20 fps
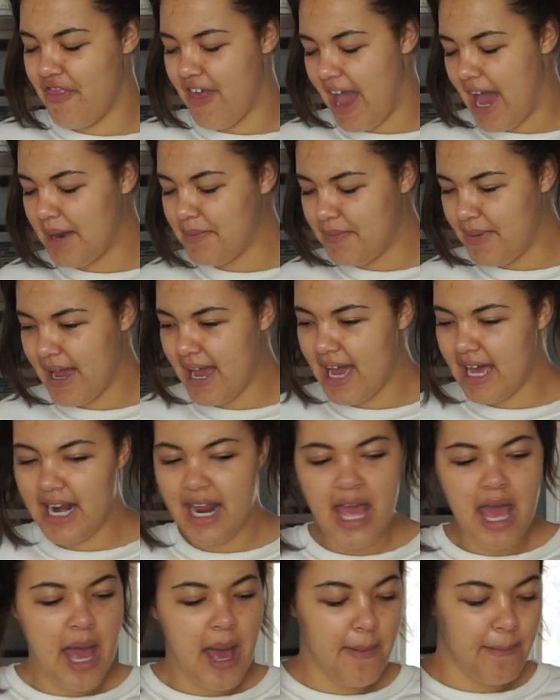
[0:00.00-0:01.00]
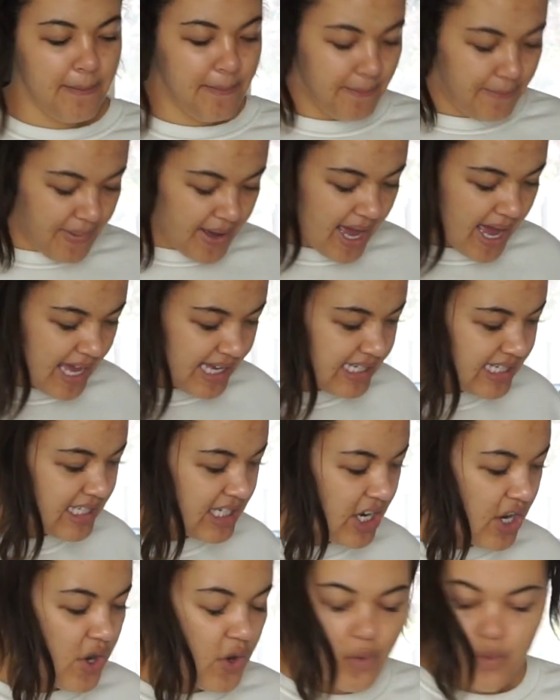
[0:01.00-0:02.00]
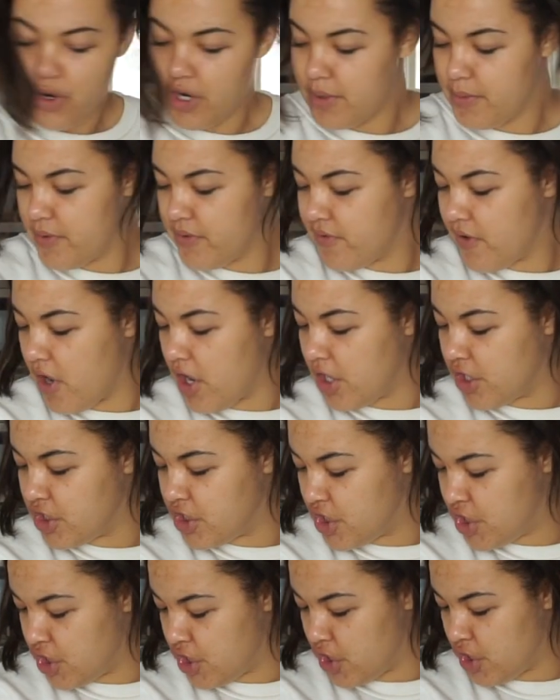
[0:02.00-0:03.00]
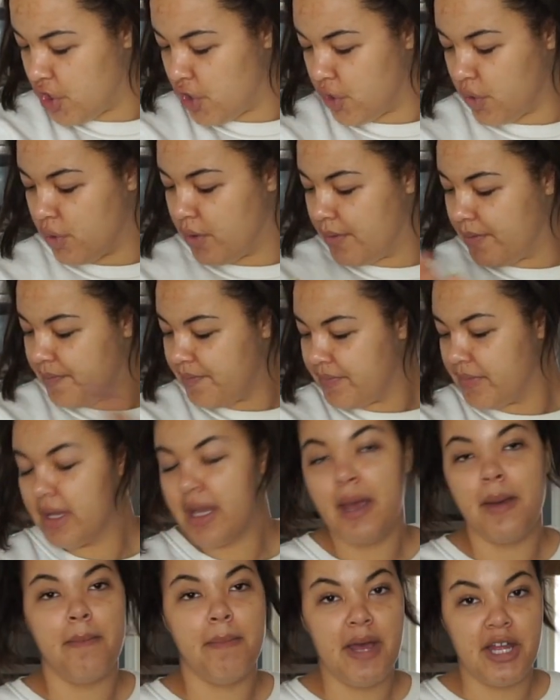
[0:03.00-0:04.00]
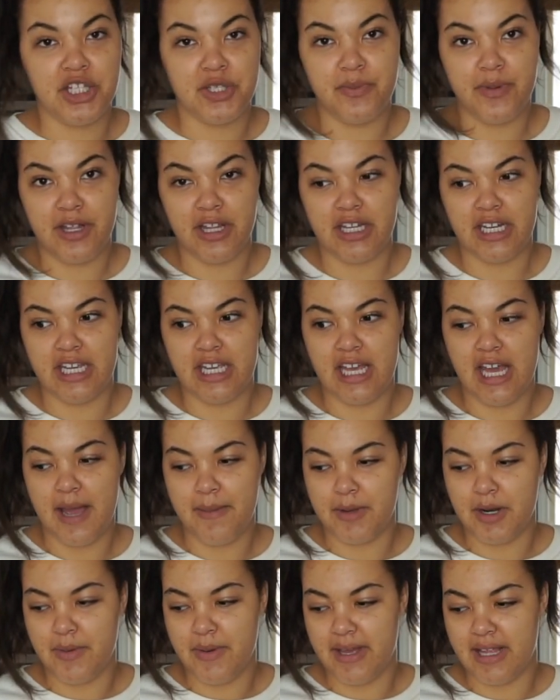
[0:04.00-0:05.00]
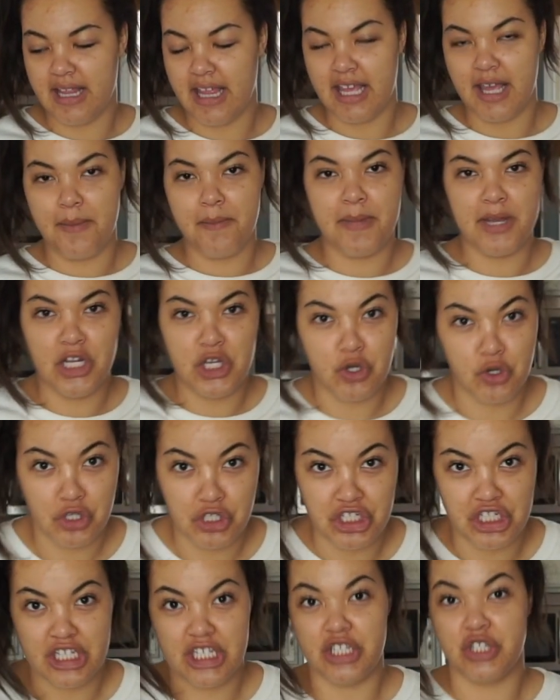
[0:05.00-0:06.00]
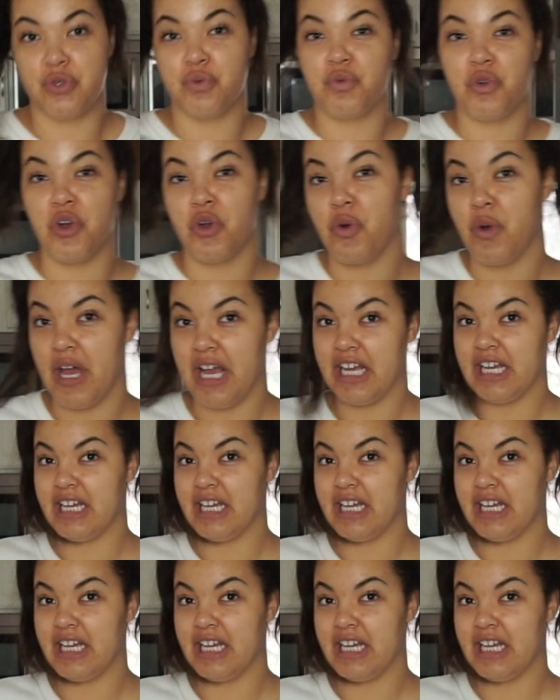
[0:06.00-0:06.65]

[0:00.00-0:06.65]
that bad, but we're gonna move on to meltability. I'm gonna make like a mini grilled cheese real quick.